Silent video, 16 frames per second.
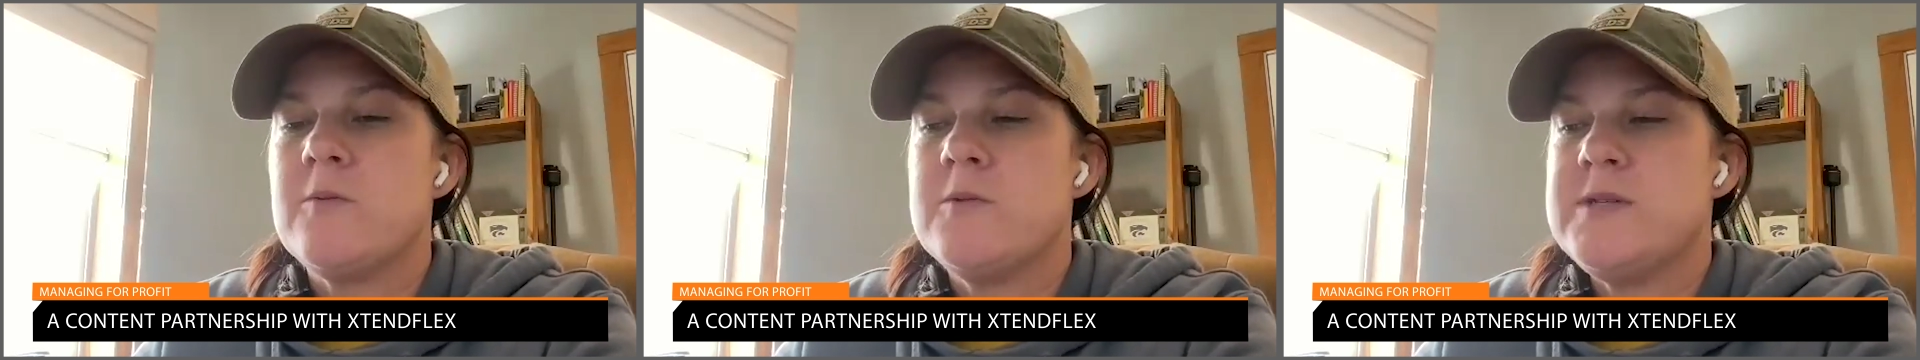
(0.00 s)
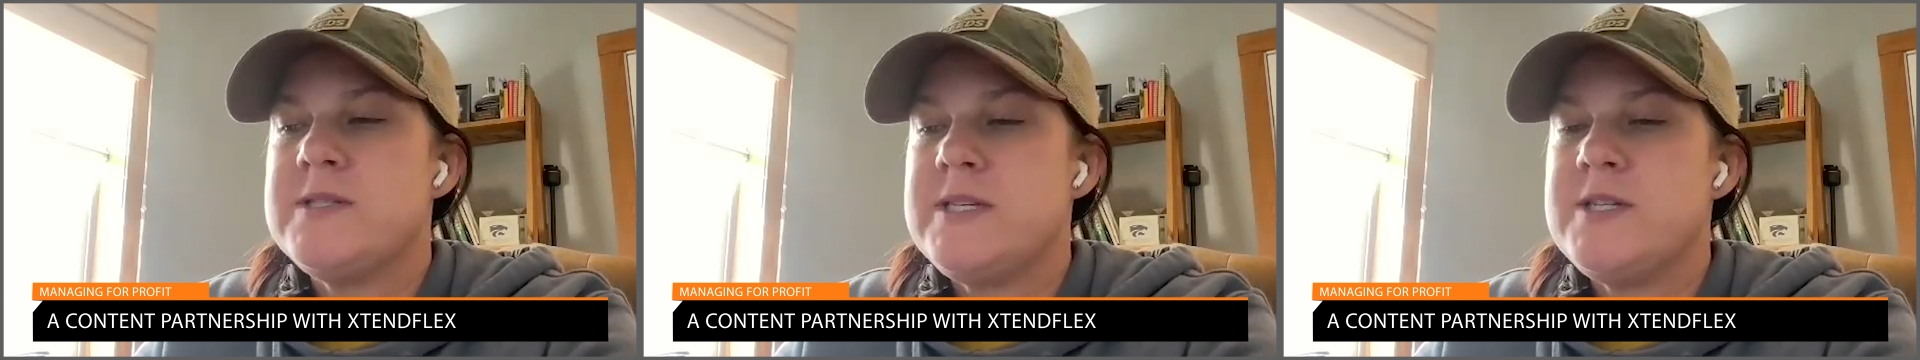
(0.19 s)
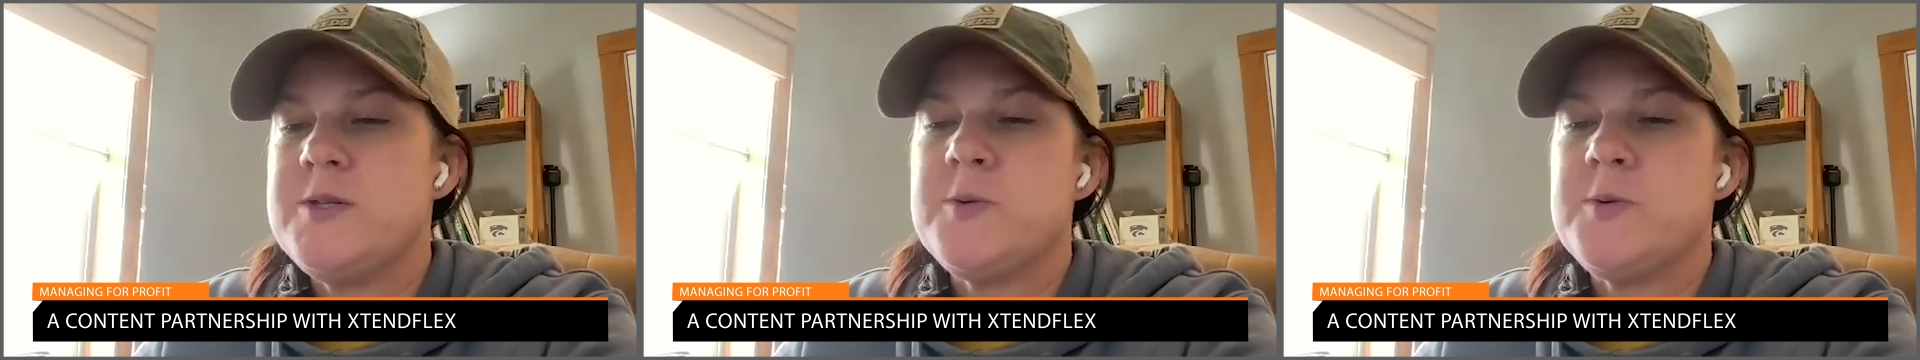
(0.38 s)

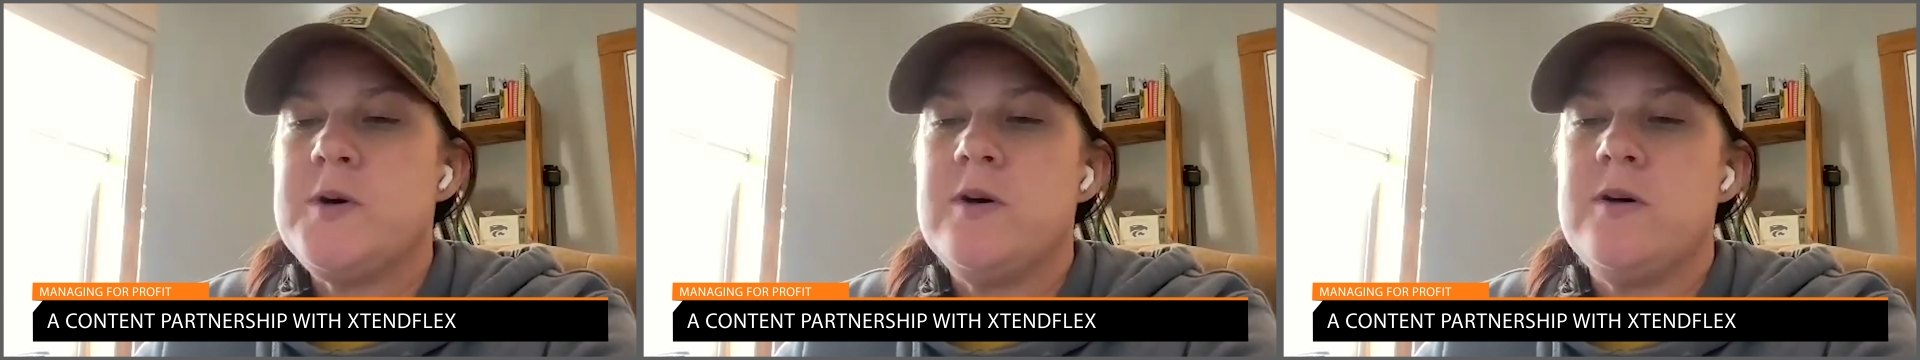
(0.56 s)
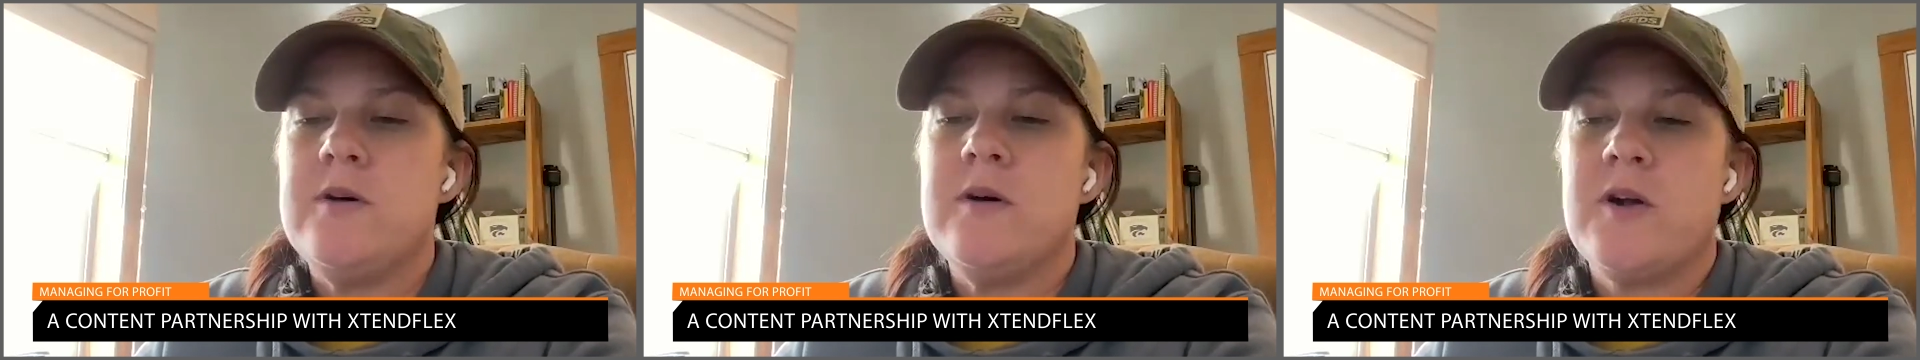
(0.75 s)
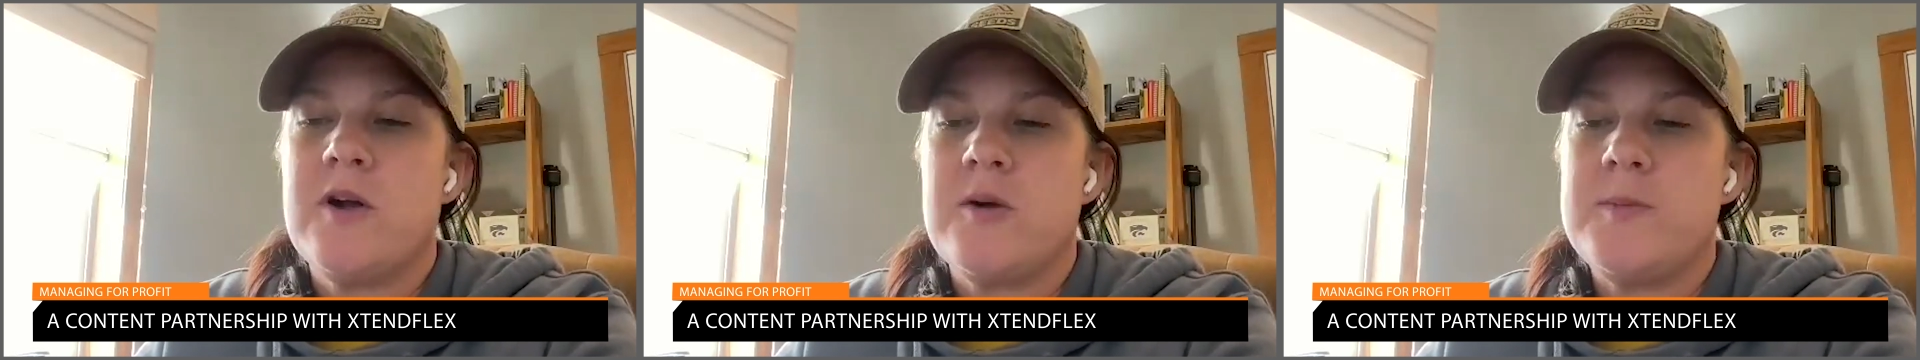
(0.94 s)

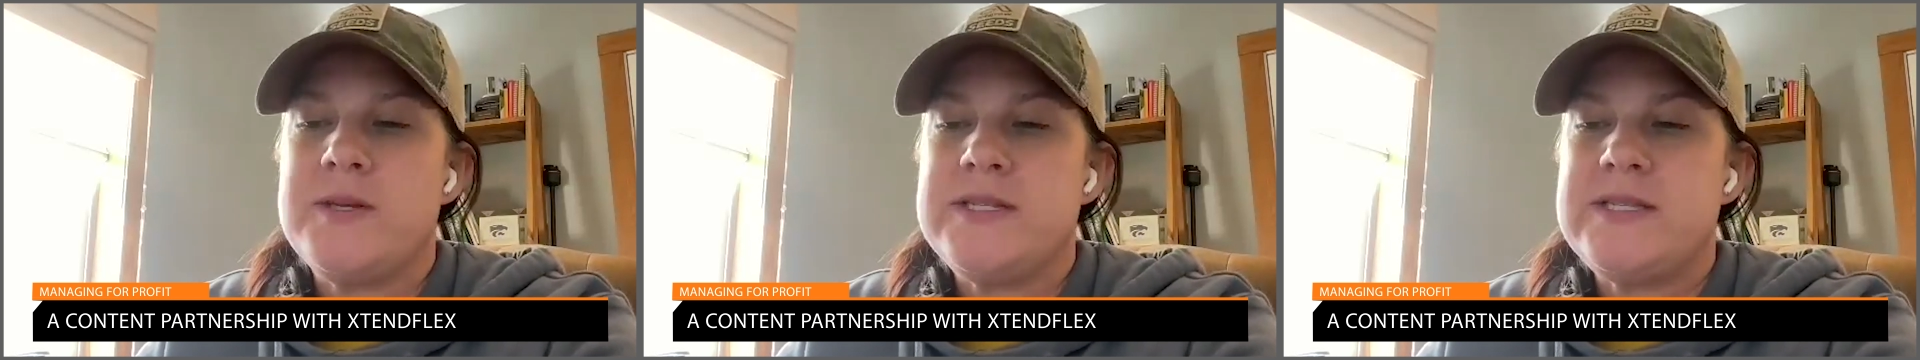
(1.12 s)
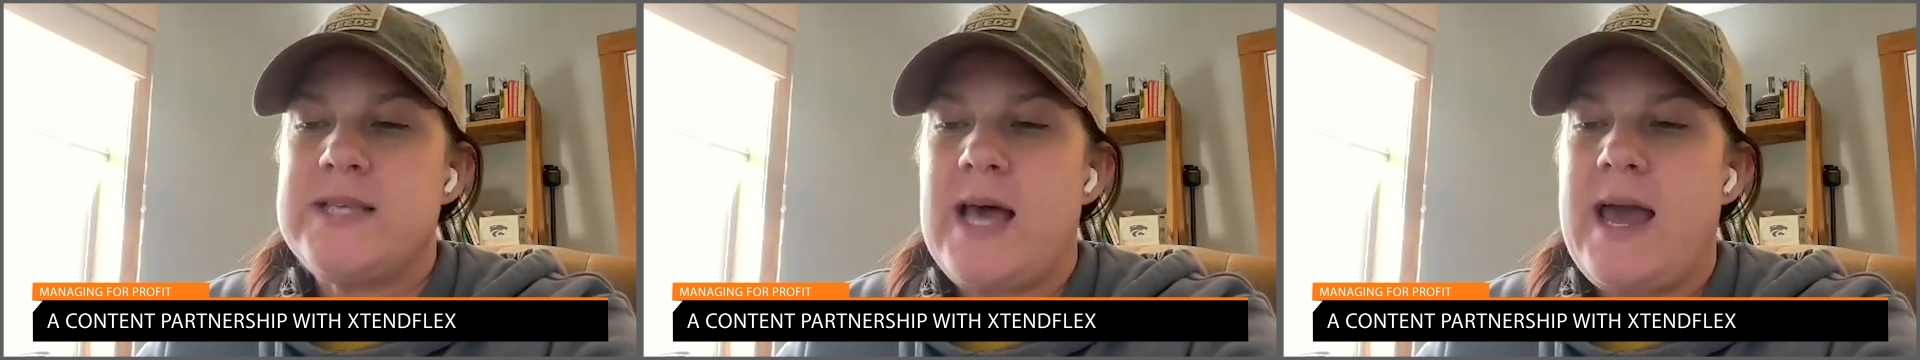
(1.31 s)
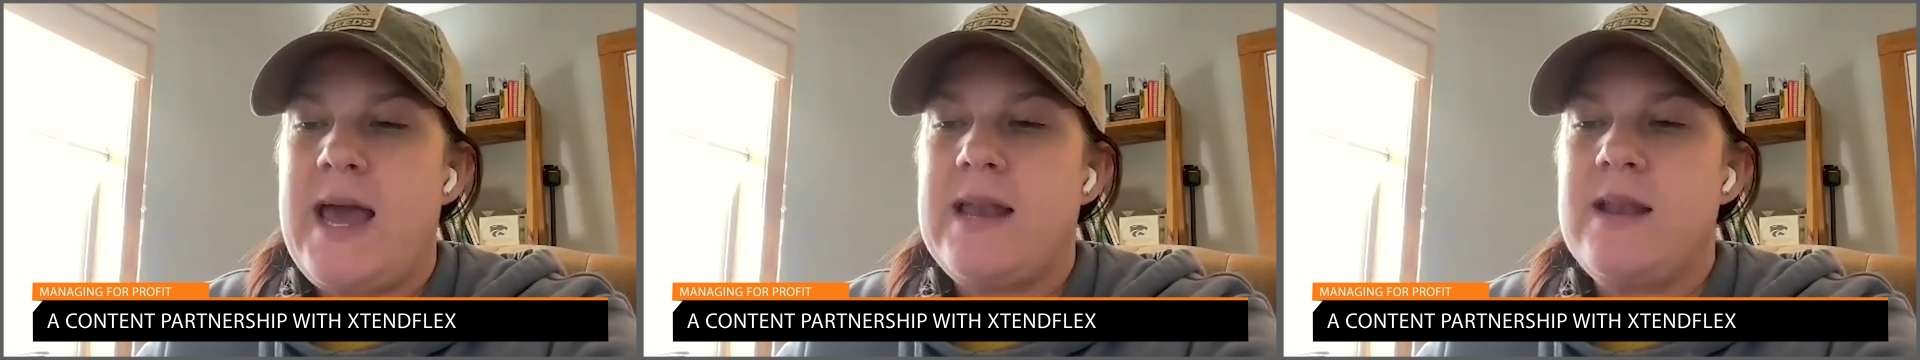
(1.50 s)
residual
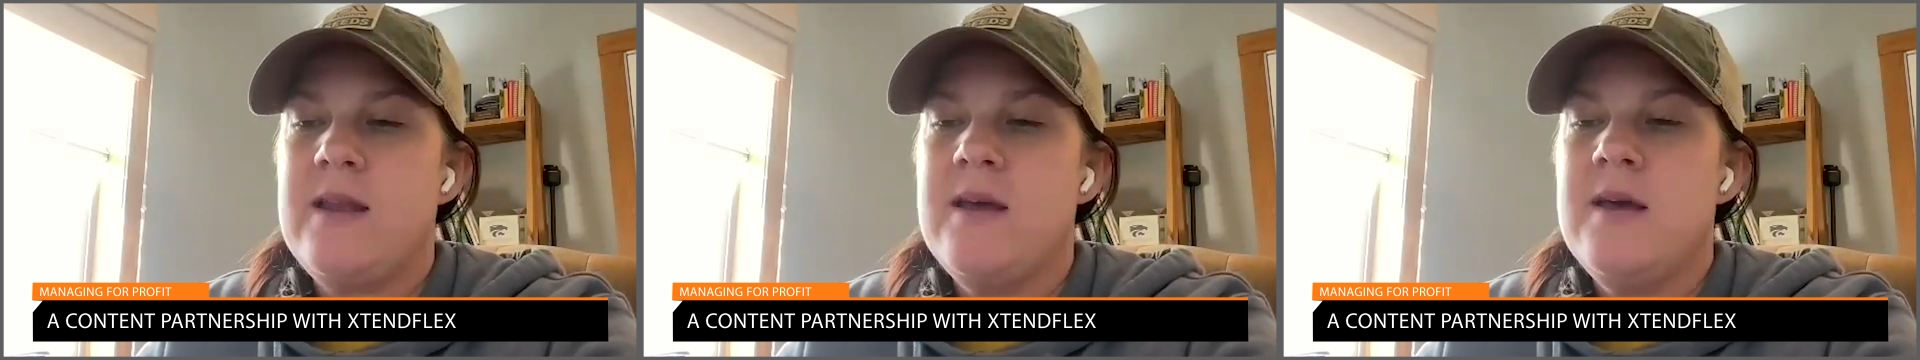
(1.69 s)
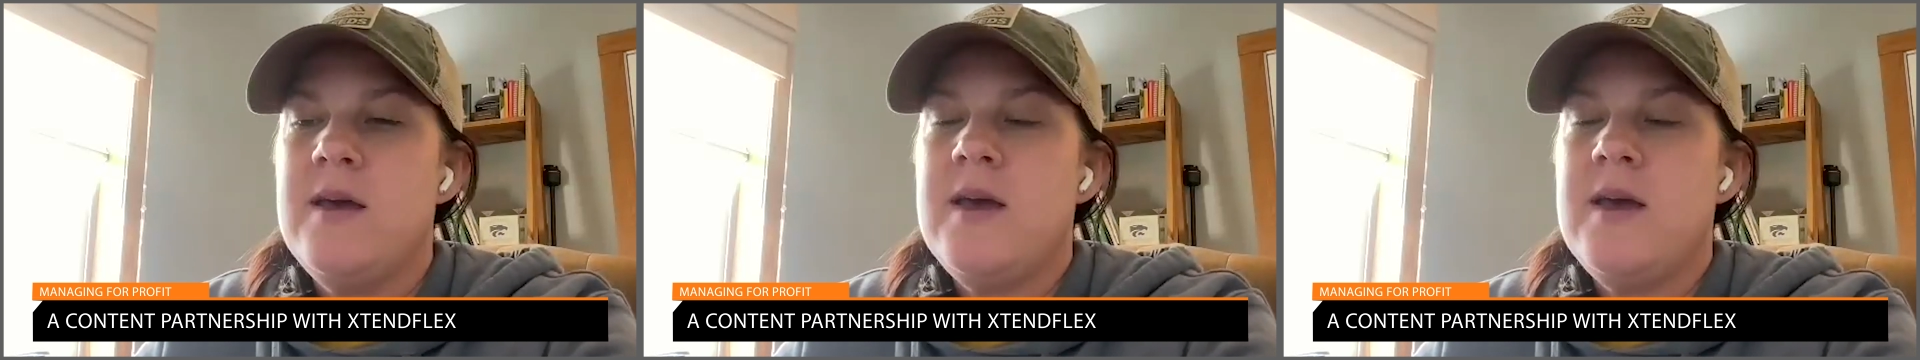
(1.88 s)
herbicide.